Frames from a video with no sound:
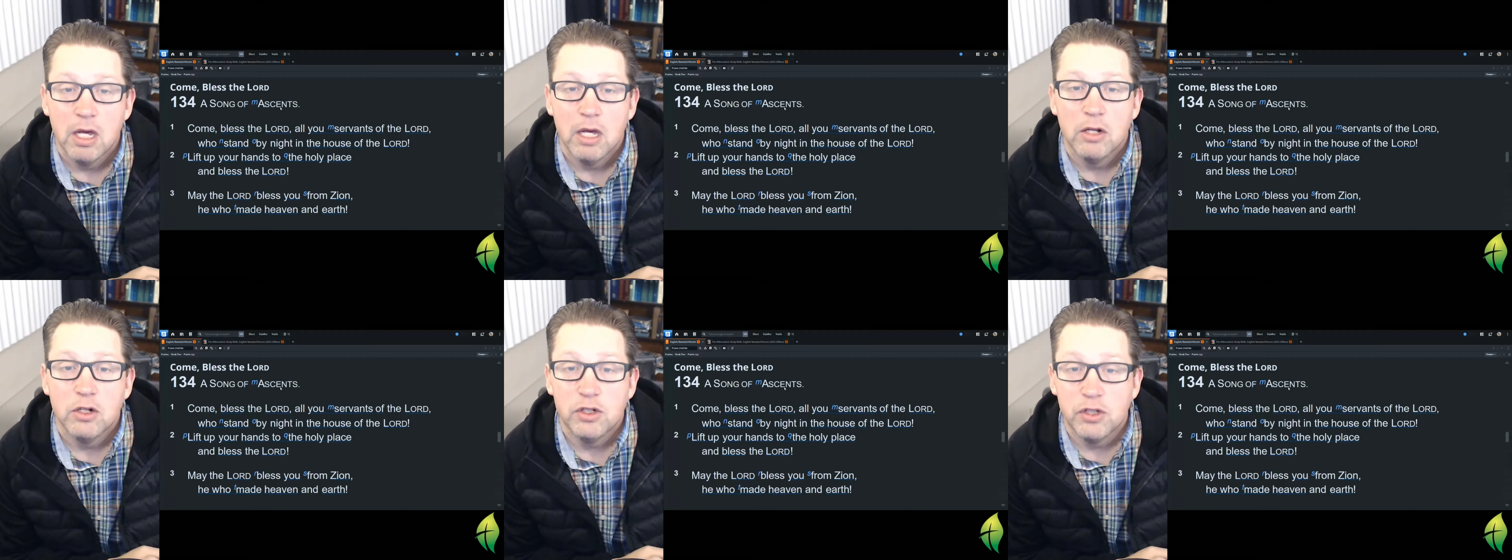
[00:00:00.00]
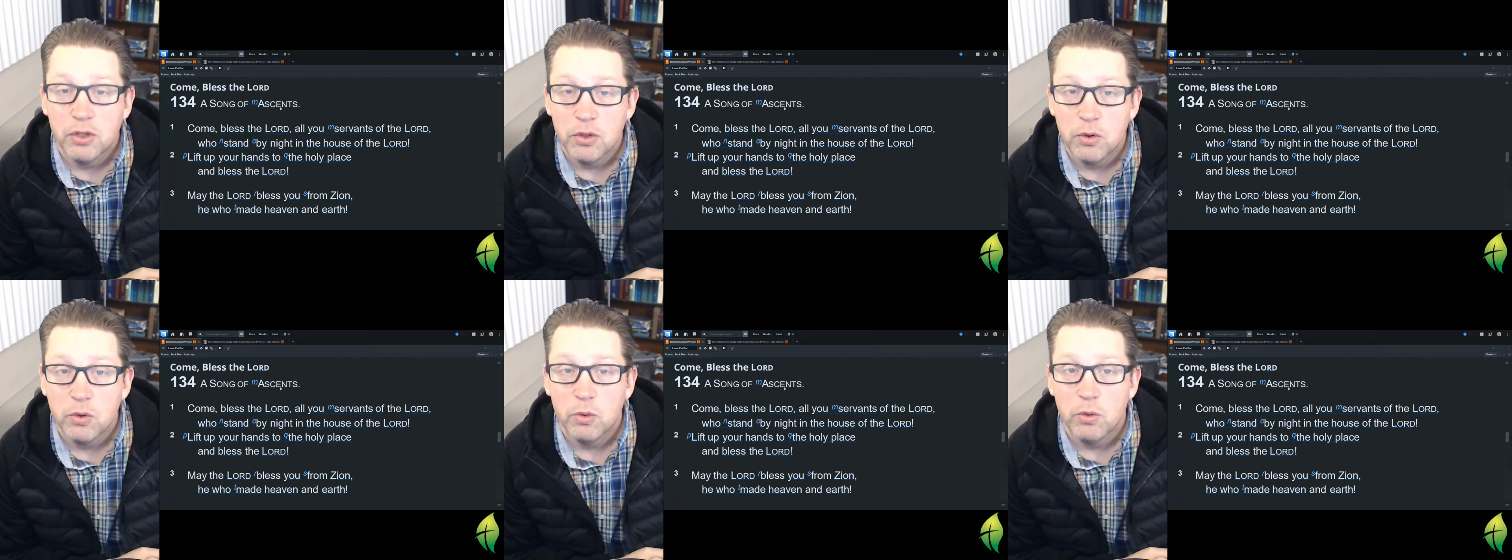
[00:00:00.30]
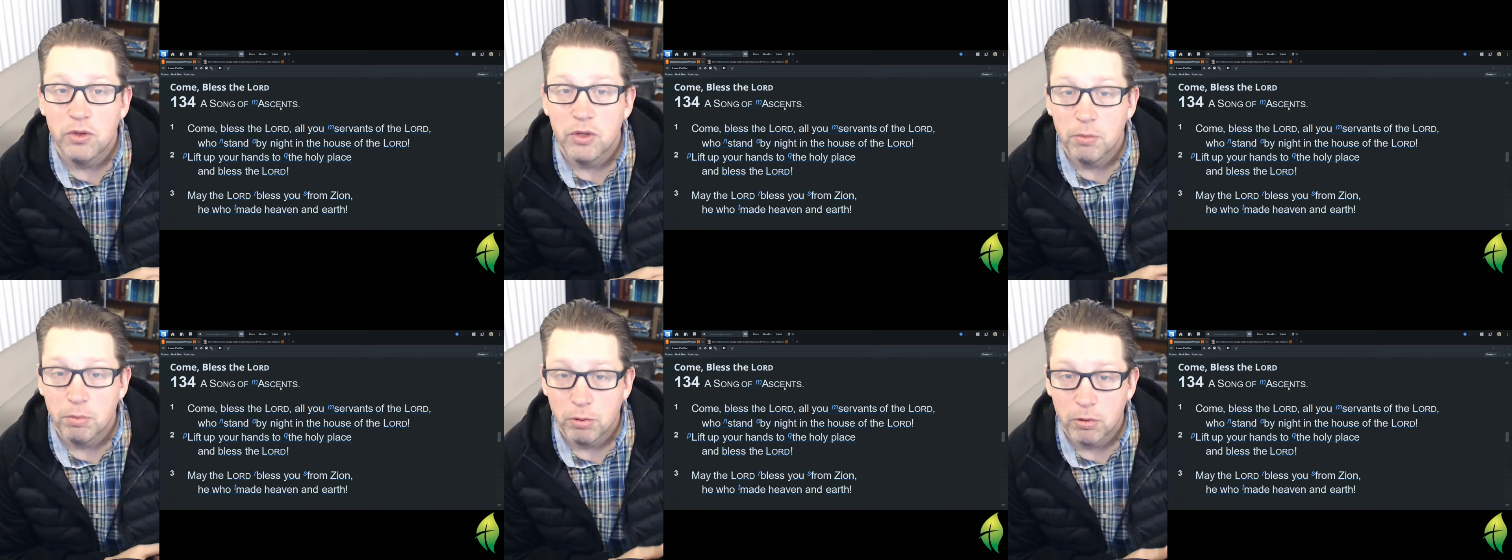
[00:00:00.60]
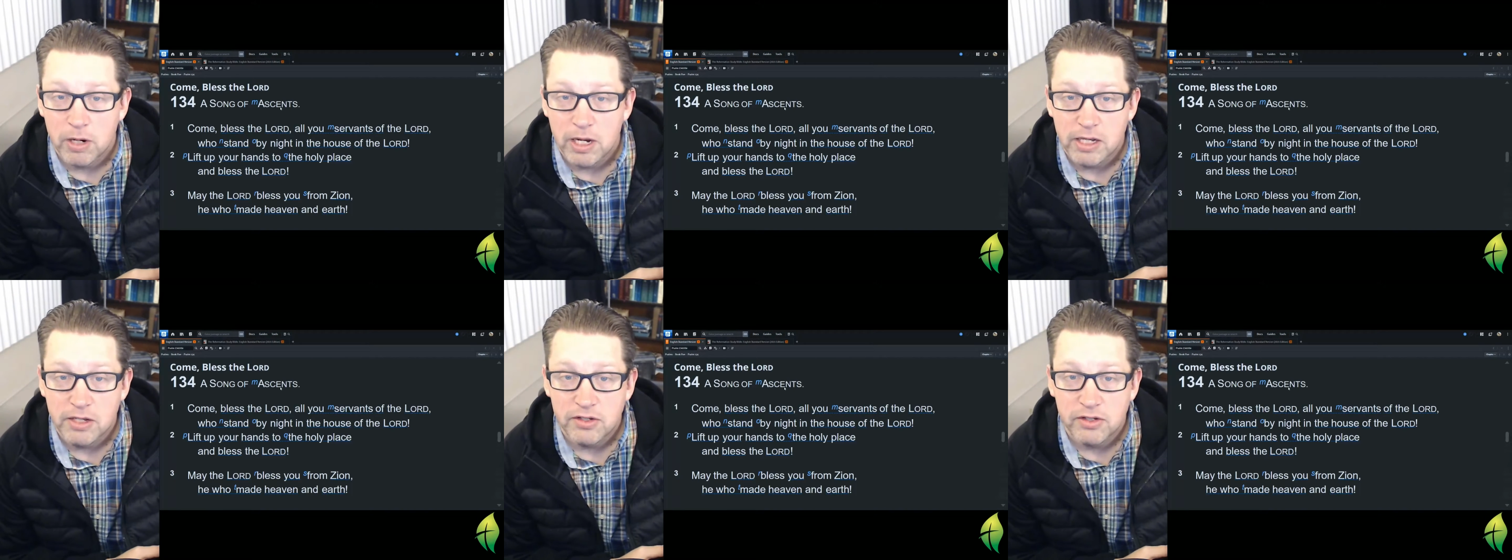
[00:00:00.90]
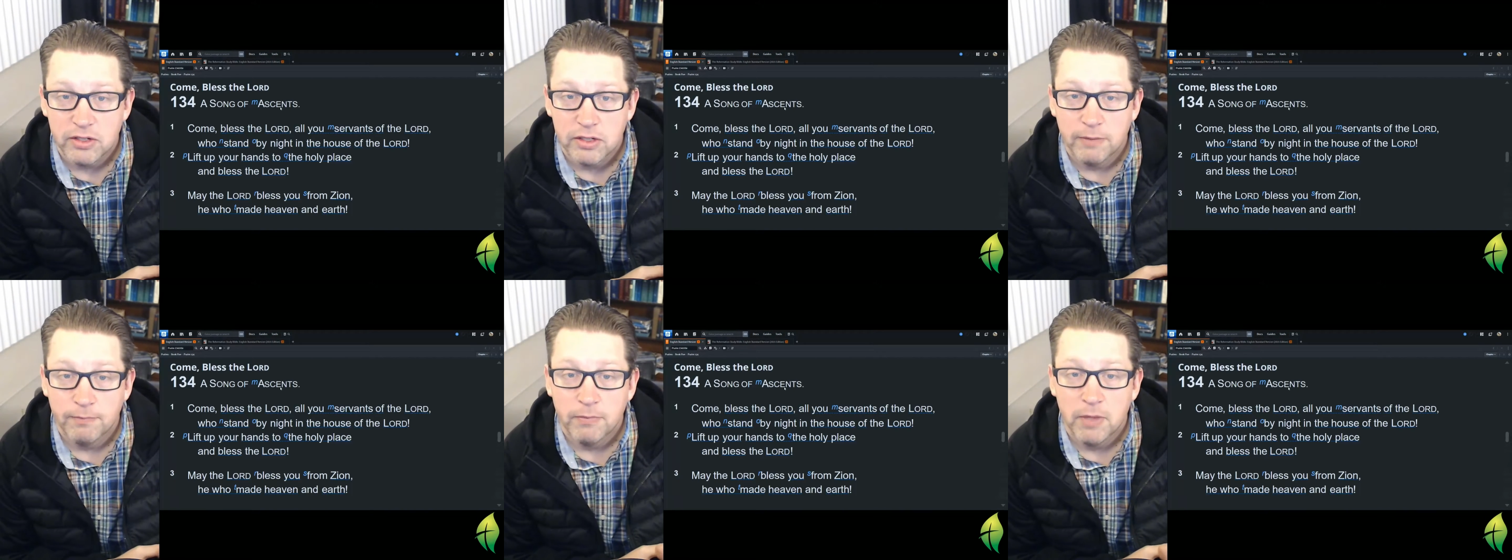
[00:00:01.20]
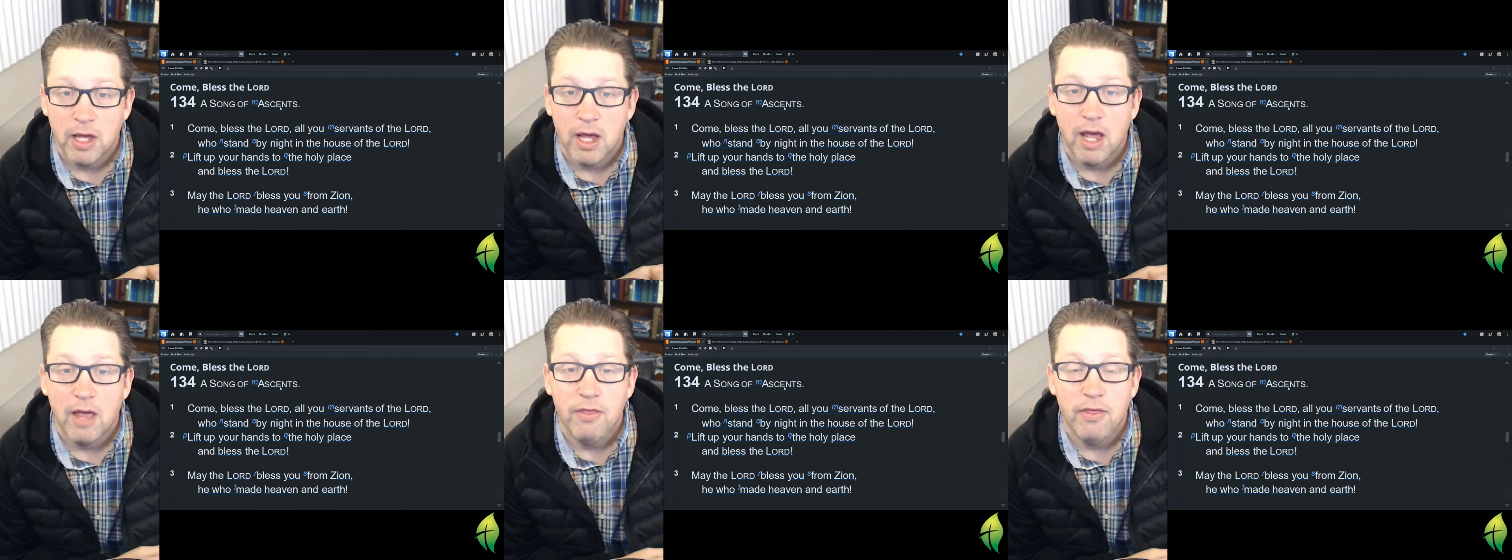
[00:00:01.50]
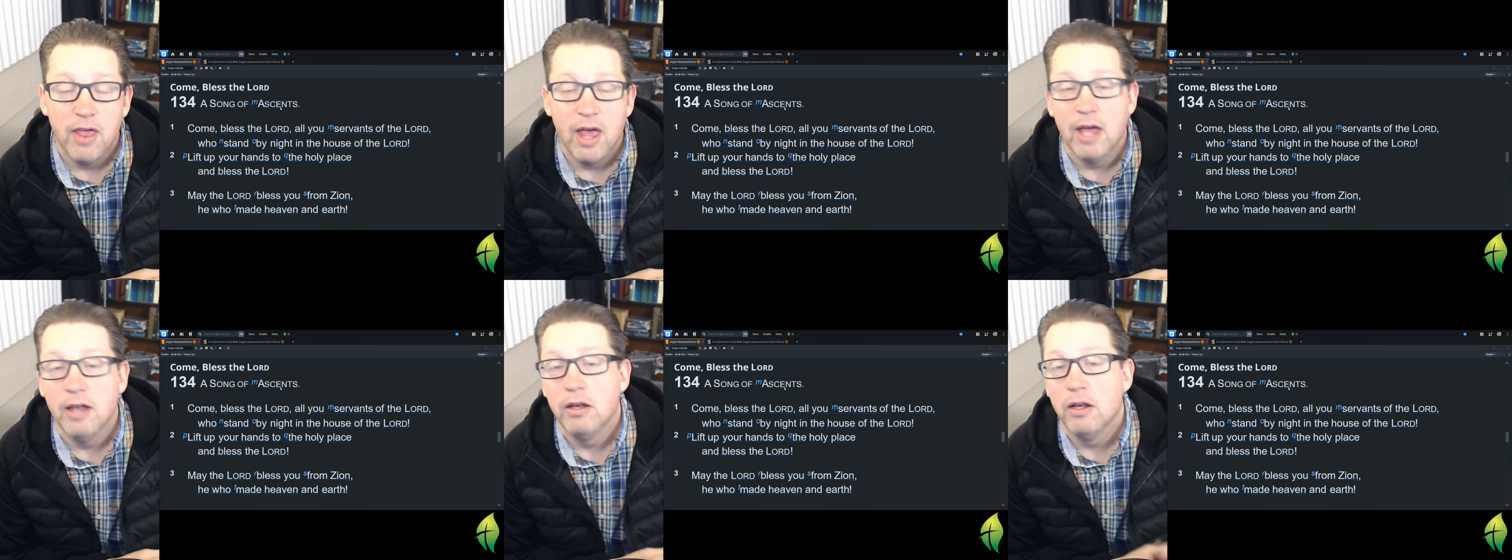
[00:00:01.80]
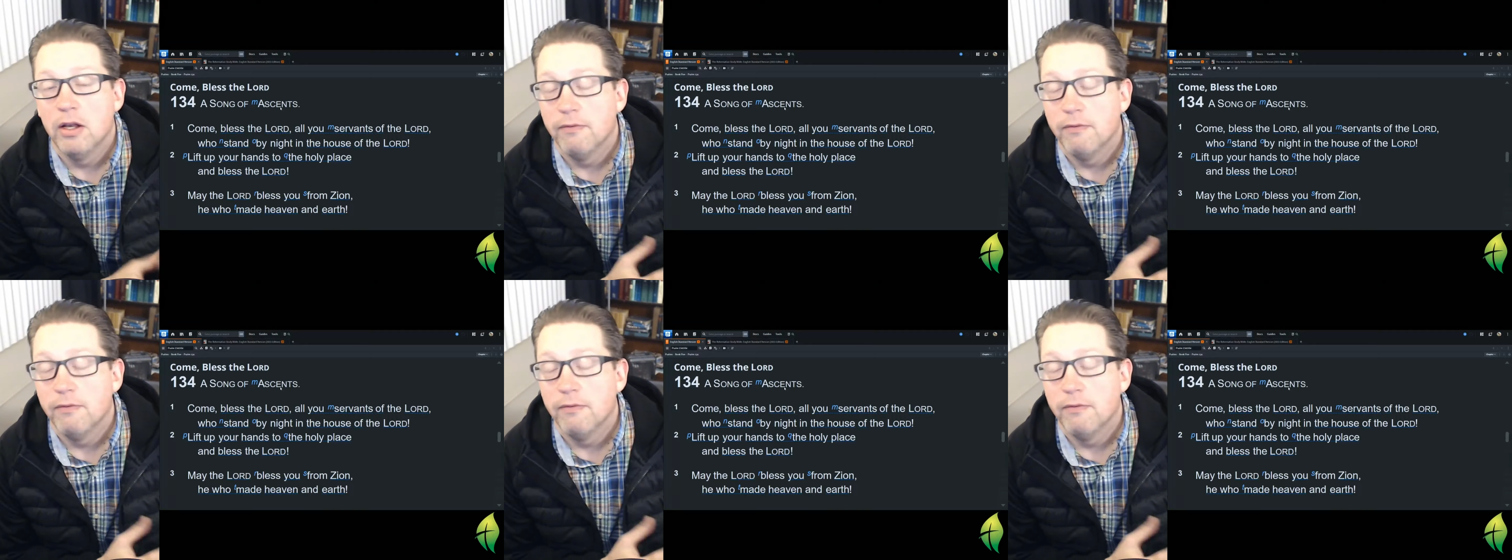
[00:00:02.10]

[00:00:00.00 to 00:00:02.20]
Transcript: to the priests, and then